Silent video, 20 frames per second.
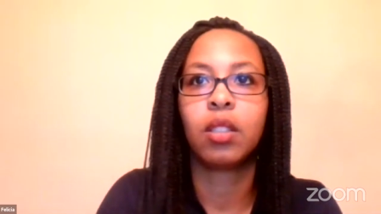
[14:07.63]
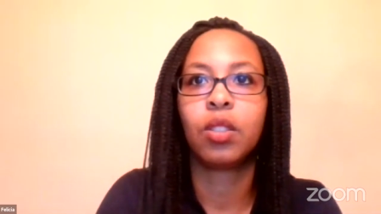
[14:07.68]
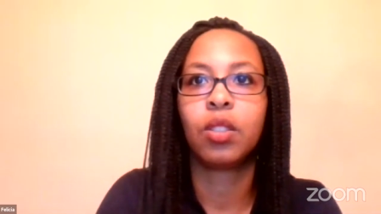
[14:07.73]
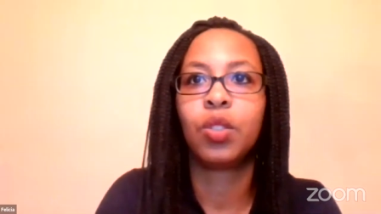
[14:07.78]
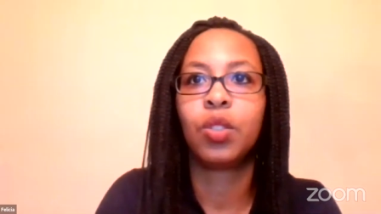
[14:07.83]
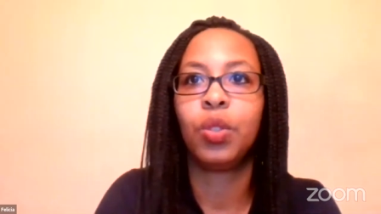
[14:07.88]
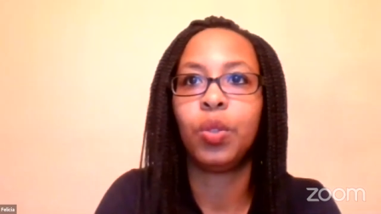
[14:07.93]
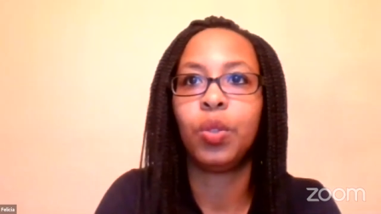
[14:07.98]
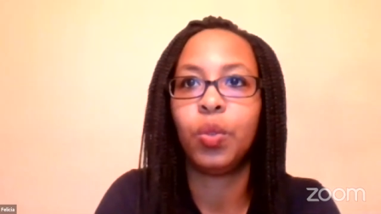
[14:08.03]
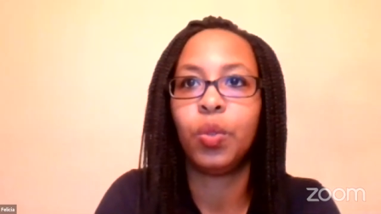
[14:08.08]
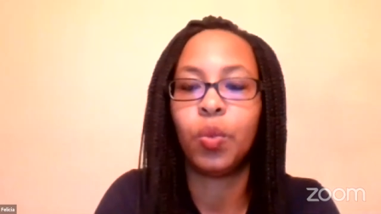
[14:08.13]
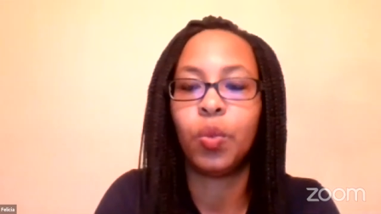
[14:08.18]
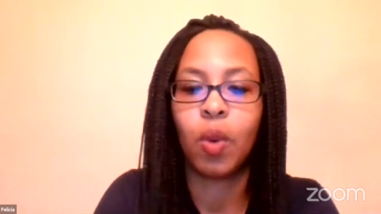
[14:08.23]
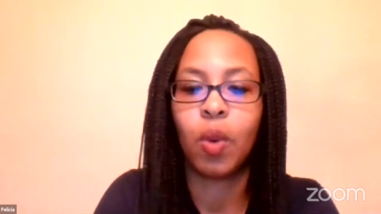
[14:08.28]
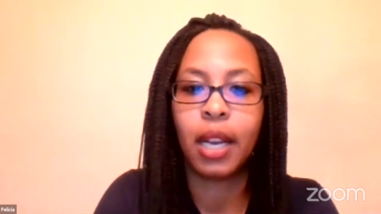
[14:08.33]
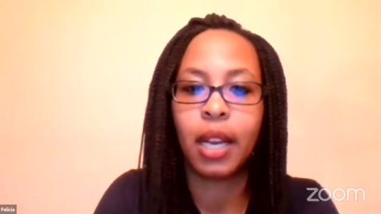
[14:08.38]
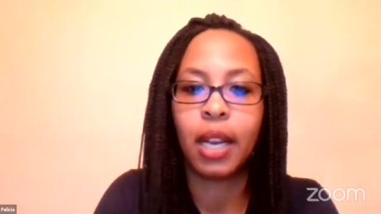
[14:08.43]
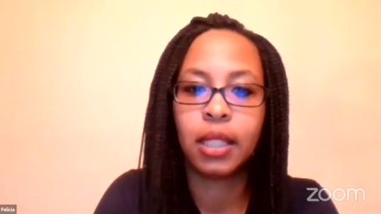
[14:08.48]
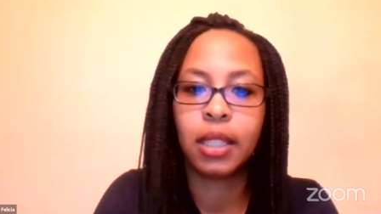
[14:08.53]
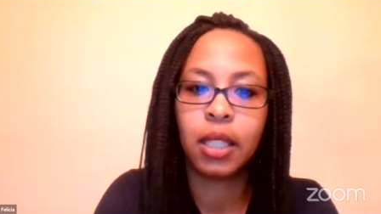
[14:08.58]
to
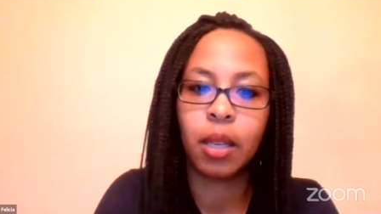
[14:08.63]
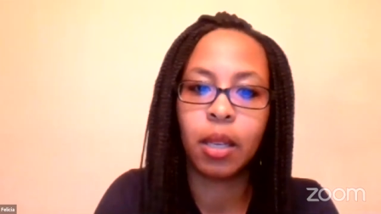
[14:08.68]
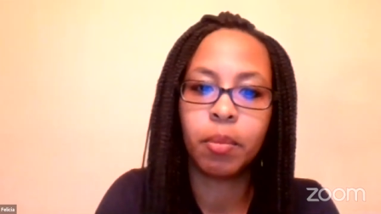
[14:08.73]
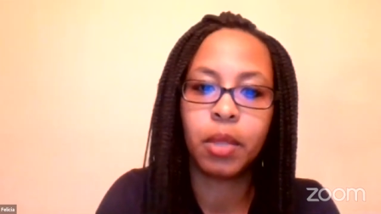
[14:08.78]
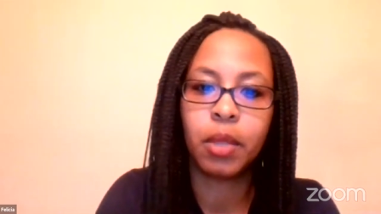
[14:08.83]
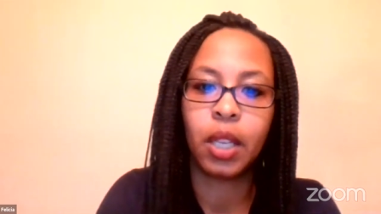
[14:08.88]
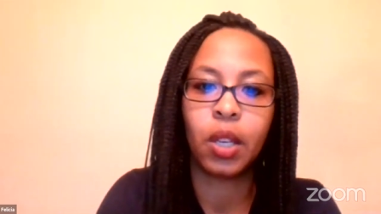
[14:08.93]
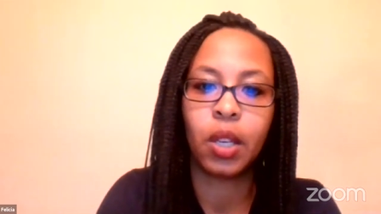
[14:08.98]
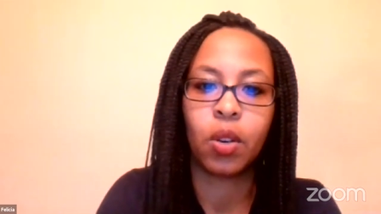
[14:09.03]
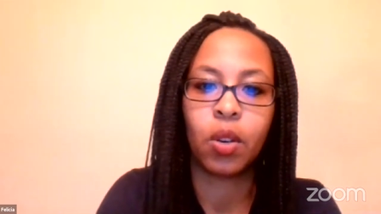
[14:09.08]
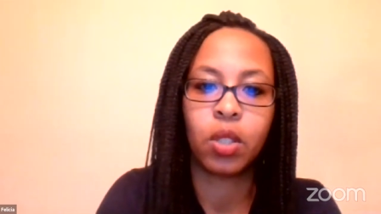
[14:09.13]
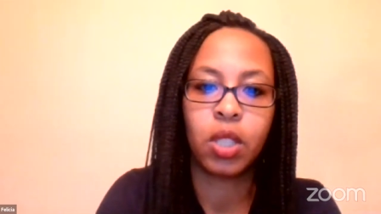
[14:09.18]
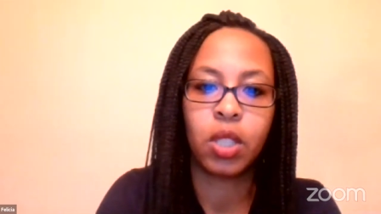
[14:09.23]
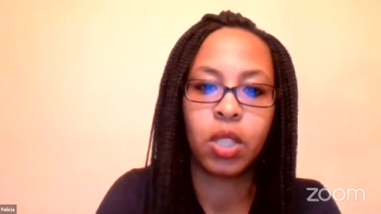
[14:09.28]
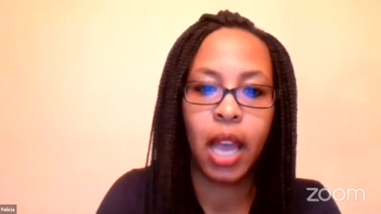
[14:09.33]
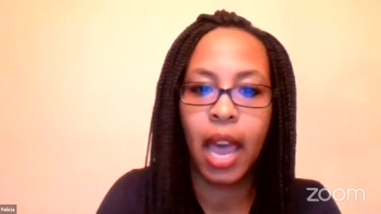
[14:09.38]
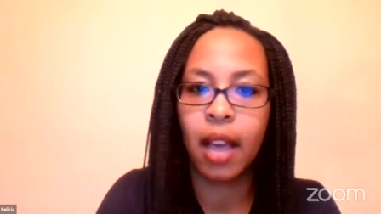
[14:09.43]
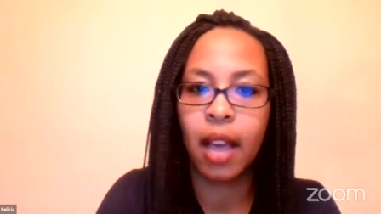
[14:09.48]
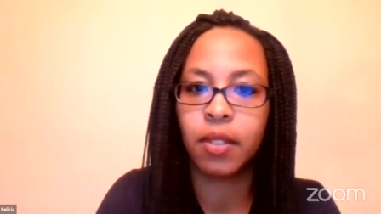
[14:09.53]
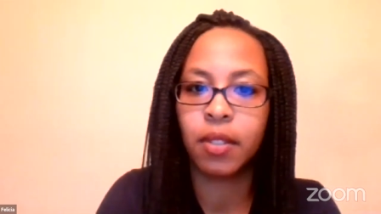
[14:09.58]
write something or to
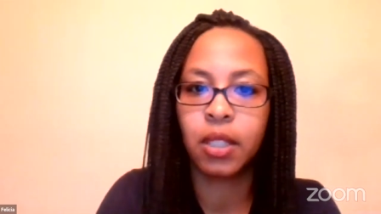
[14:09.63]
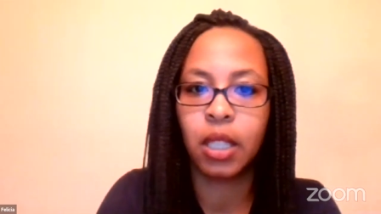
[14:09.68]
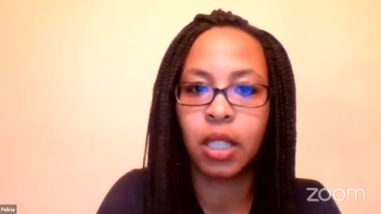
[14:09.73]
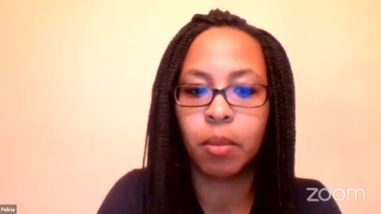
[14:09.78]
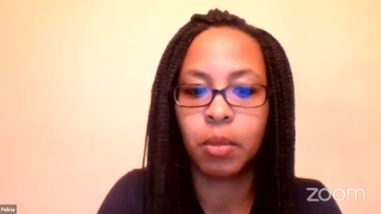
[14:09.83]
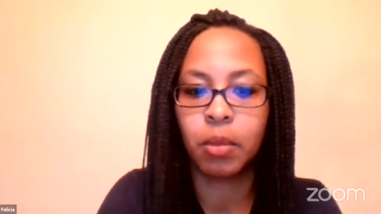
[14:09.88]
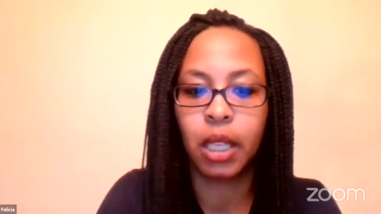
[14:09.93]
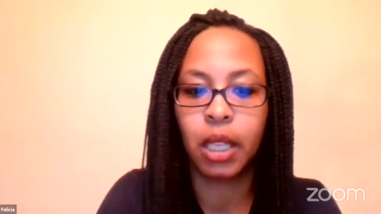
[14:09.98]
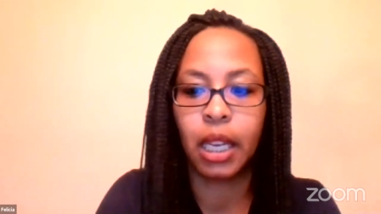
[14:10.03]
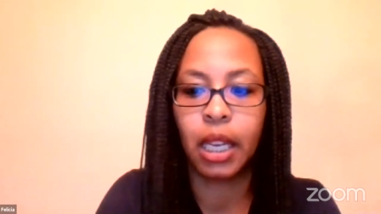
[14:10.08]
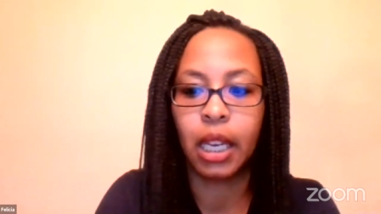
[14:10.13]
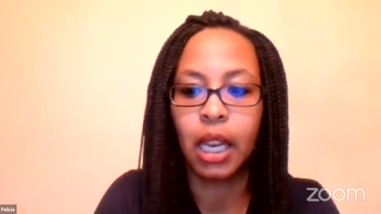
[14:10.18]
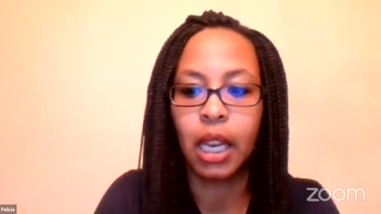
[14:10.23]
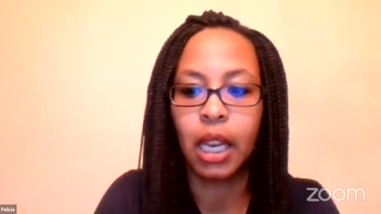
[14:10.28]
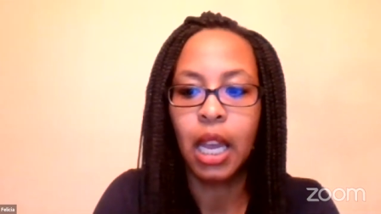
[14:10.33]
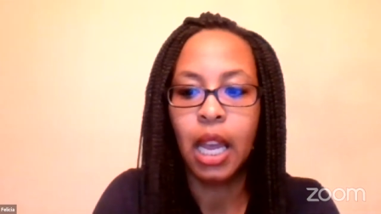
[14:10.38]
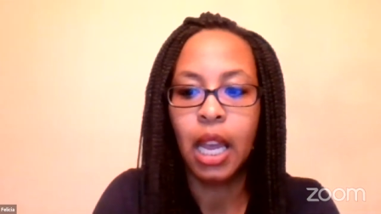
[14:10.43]
have something